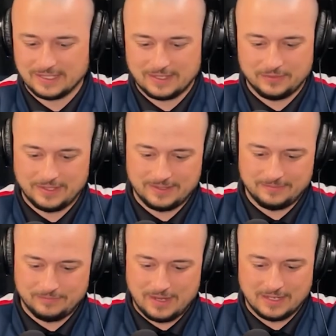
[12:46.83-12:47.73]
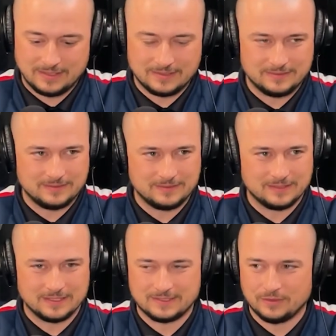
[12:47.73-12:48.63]
Like I wouldn't mind I,
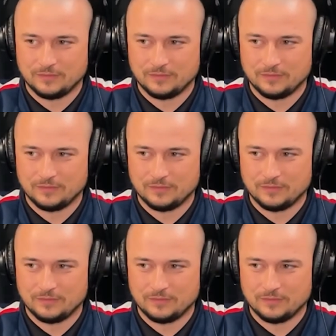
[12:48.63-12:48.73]
this yeah.